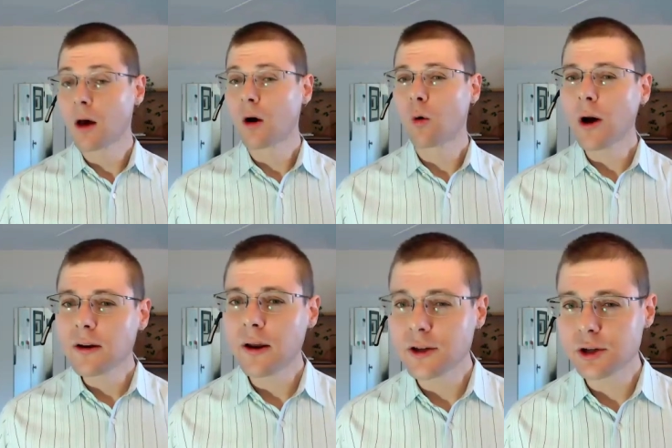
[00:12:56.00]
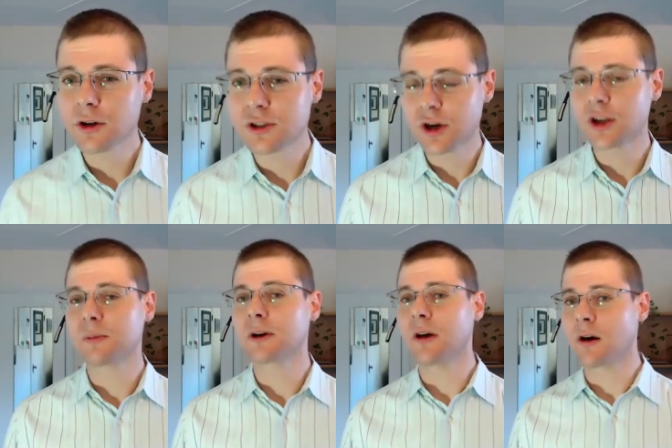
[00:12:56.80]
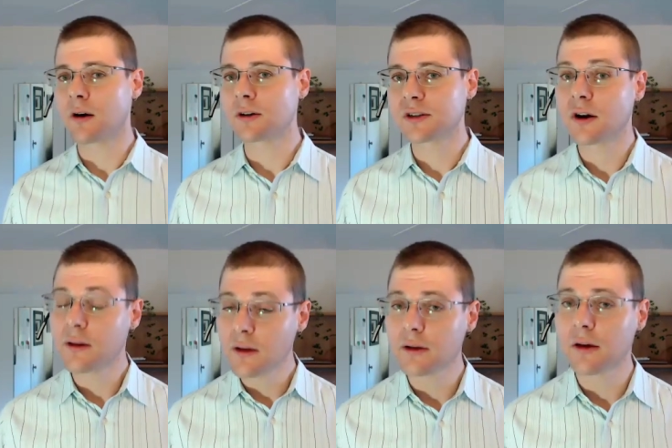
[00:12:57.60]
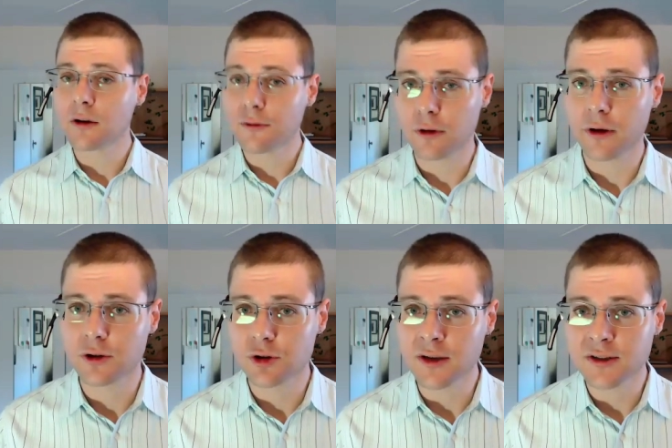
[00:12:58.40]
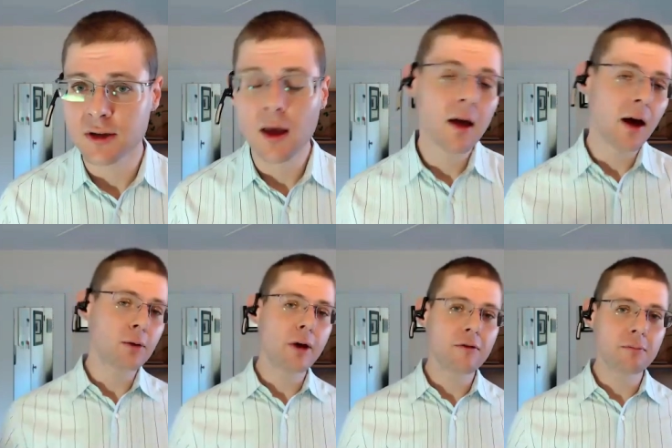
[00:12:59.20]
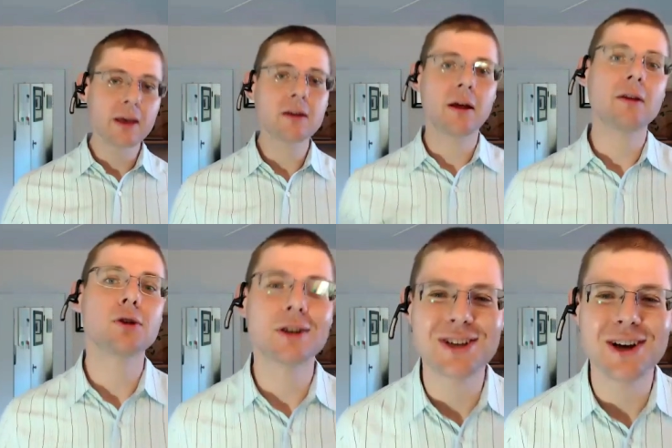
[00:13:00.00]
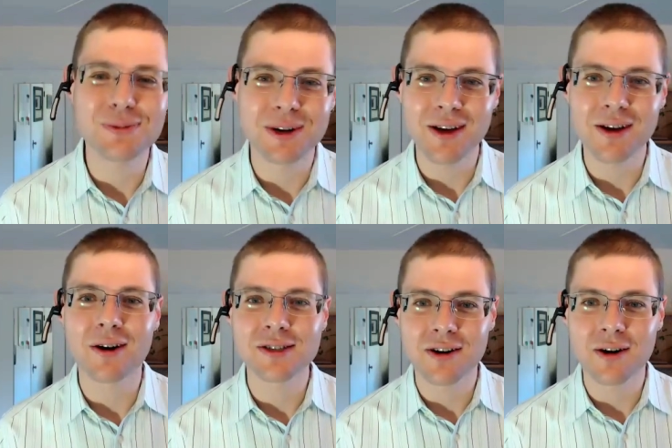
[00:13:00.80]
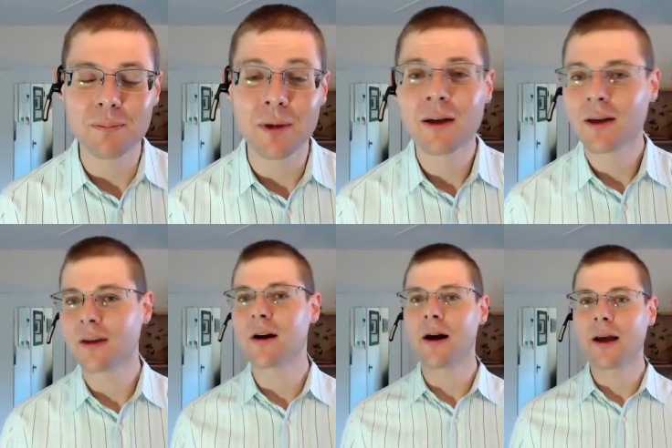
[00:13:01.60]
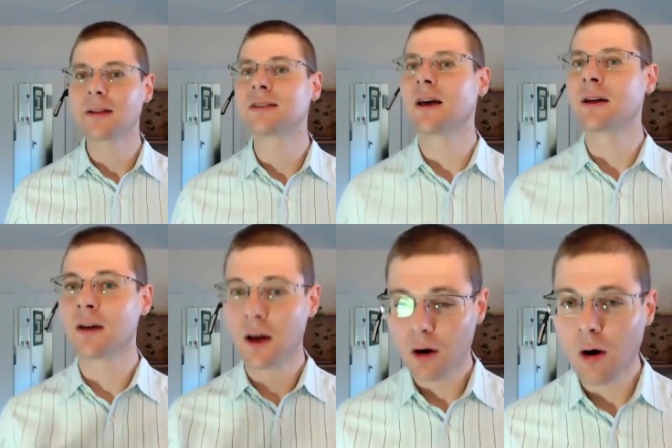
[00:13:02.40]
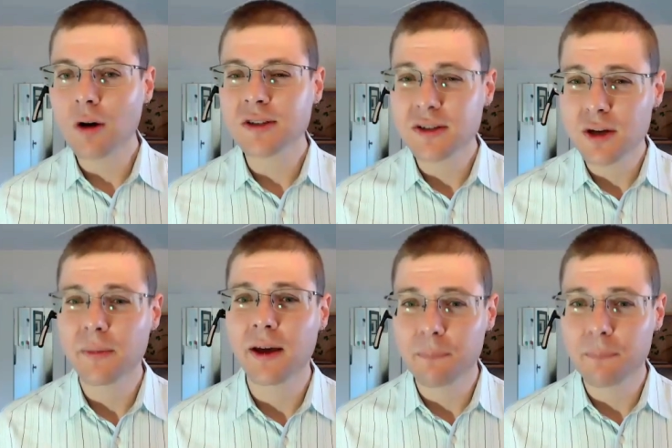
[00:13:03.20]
what dangerous judgment errors did I not yet fully address? And we have many dangerous judgment errors that are in our heads that cause us to make